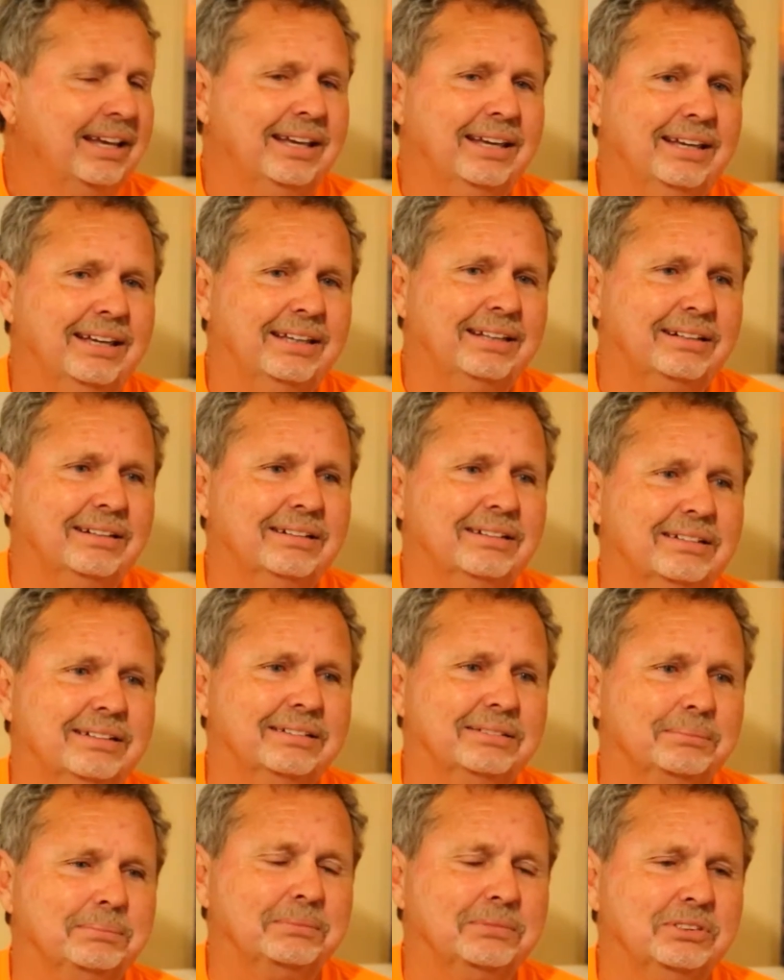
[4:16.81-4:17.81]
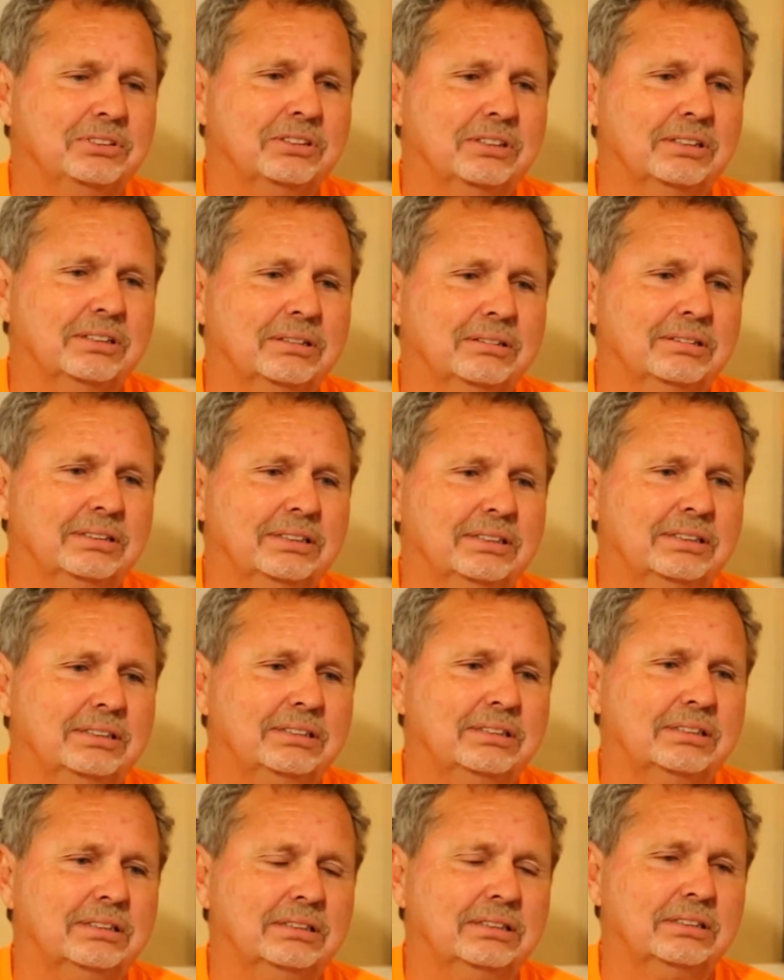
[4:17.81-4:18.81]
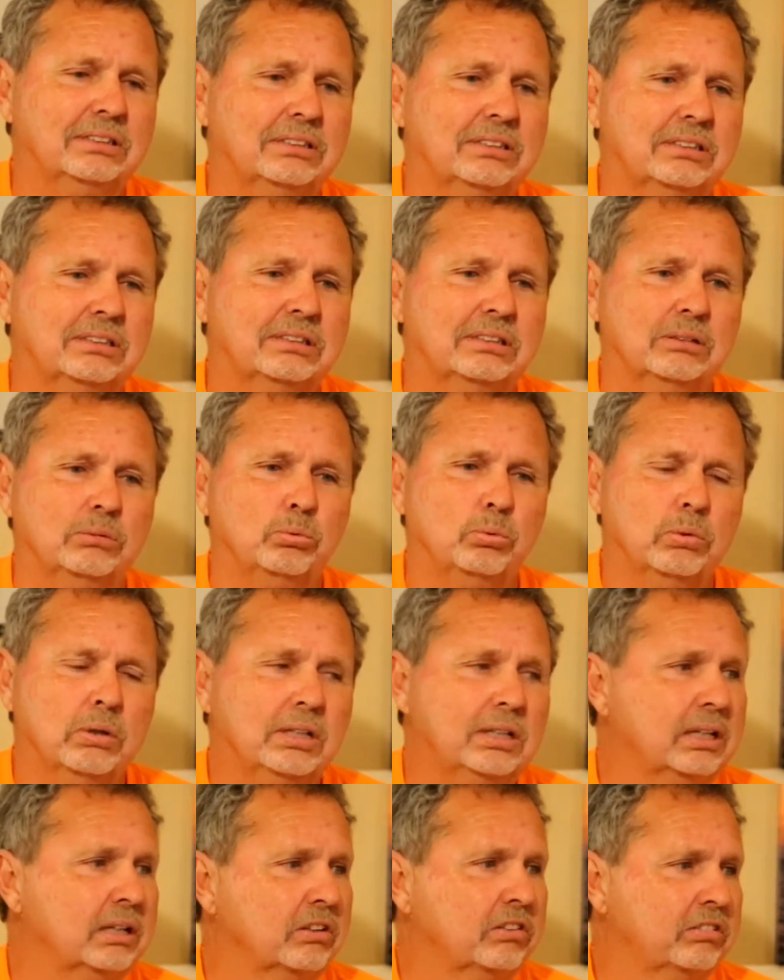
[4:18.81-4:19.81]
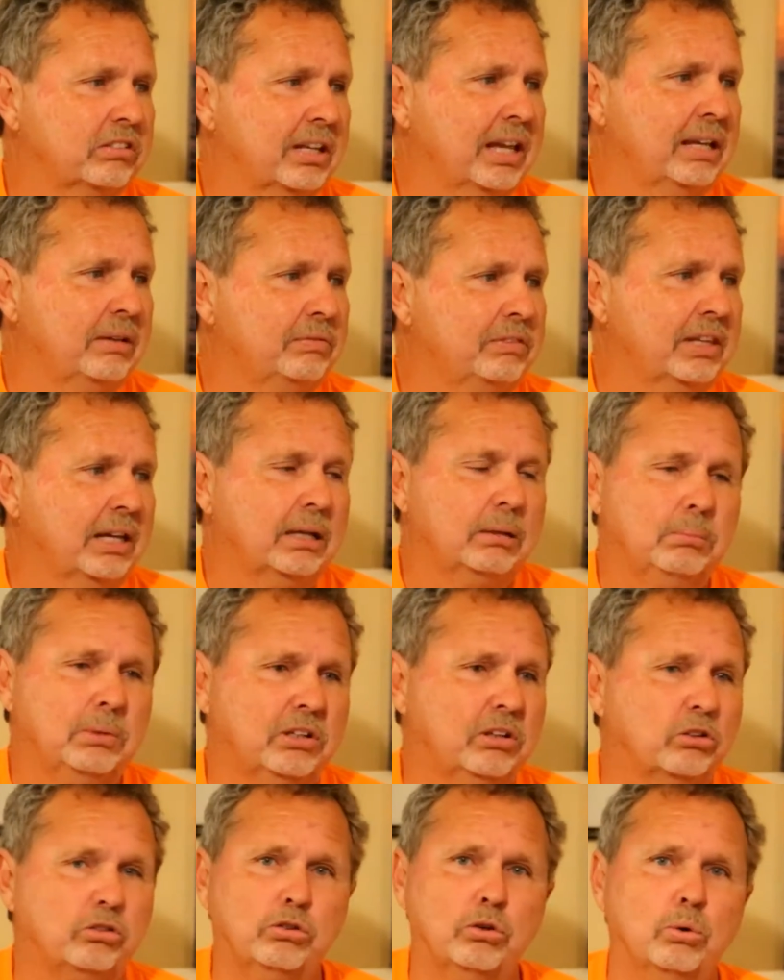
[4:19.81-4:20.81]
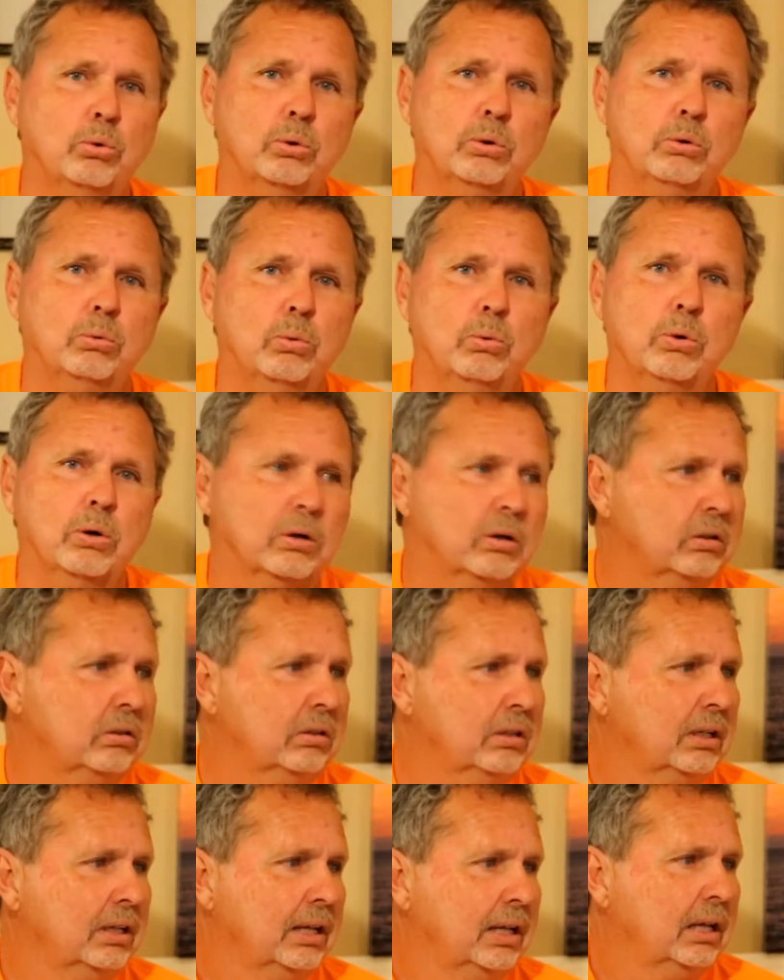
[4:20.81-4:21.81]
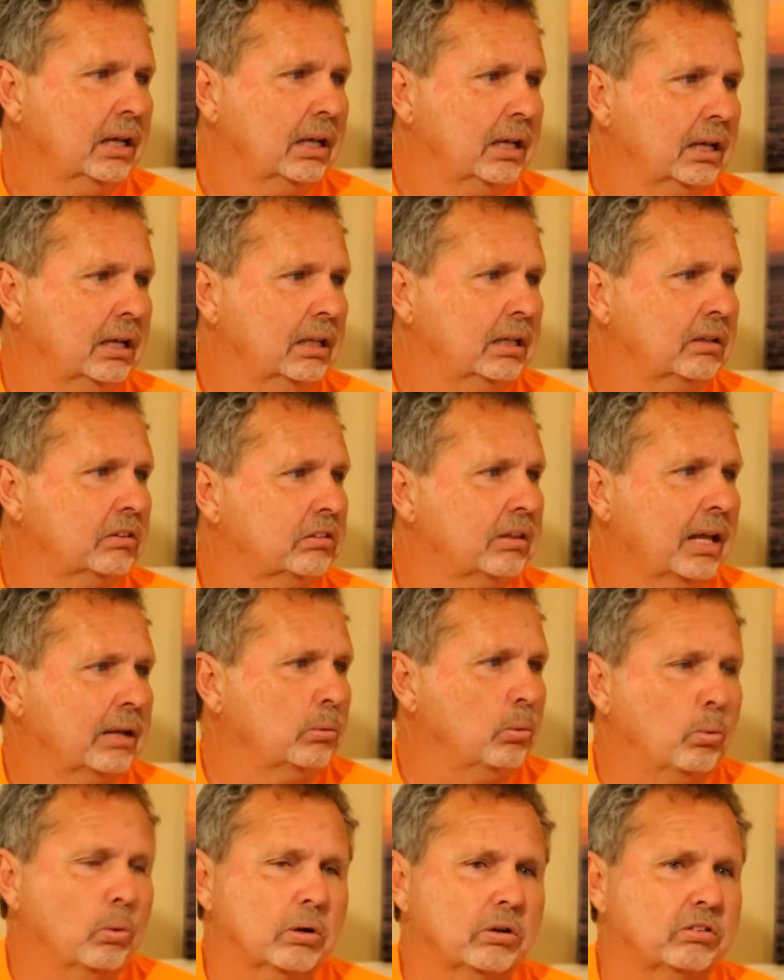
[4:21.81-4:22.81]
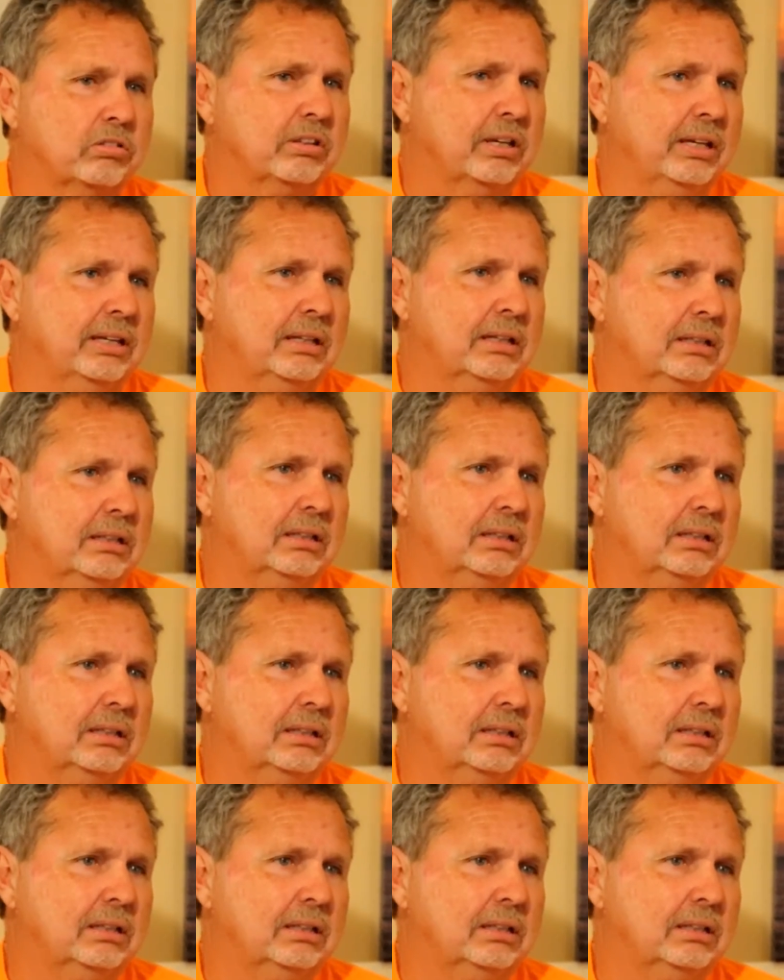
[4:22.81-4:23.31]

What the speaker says: And so it's really a safe thing because you're on the water, and it's like water skiing.